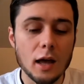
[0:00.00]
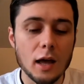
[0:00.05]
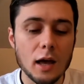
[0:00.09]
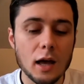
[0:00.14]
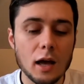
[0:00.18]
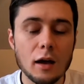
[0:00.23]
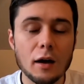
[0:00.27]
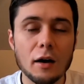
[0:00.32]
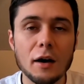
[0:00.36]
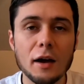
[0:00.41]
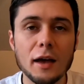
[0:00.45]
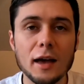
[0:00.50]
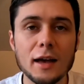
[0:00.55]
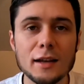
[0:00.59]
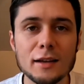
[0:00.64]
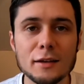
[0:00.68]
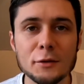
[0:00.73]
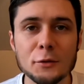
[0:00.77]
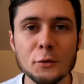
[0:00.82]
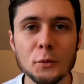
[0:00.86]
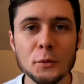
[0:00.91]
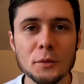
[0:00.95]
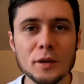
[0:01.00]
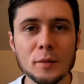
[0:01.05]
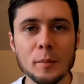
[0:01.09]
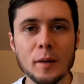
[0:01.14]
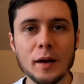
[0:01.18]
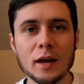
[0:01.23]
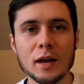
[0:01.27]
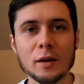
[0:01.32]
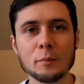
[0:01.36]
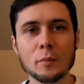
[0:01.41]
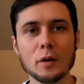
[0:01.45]
I had thought in the
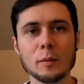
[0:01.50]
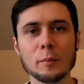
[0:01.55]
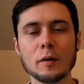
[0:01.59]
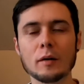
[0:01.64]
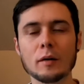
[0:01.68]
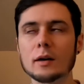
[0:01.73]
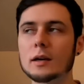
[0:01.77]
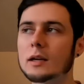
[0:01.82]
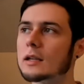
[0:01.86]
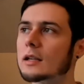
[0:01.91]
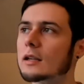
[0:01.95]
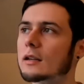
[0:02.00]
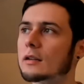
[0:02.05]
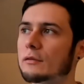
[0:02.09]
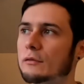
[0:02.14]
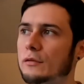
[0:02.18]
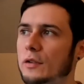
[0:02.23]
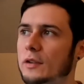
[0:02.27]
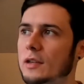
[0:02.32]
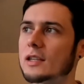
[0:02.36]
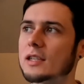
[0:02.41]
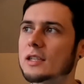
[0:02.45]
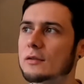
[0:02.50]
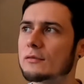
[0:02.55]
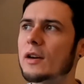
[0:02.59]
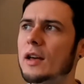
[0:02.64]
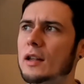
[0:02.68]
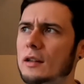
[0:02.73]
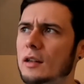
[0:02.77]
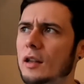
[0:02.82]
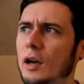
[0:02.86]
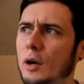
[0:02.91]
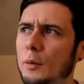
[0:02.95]
back of my mind for this
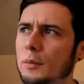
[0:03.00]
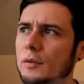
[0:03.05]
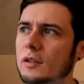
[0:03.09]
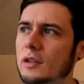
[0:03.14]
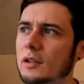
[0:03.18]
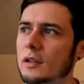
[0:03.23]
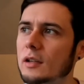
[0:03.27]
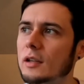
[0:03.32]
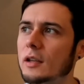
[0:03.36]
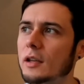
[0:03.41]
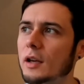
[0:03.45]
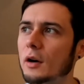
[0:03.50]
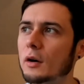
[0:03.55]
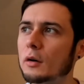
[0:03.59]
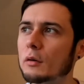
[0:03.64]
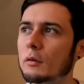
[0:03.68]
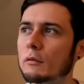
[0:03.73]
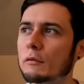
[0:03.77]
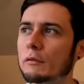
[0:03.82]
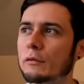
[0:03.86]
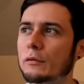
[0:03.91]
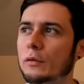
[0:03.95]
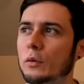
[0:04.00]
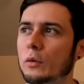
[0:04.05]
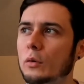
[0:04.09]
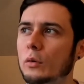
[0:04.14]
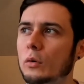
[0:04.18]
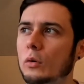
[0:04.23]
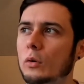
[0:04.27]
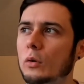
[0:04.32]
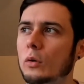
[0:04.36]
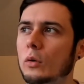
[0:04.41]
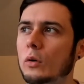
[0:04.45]
event that I was going to go
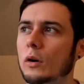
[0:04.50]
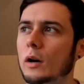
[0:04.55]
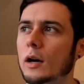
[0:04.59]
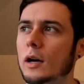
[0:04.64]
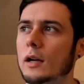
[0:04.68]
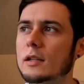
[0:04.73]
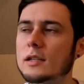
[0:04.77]
for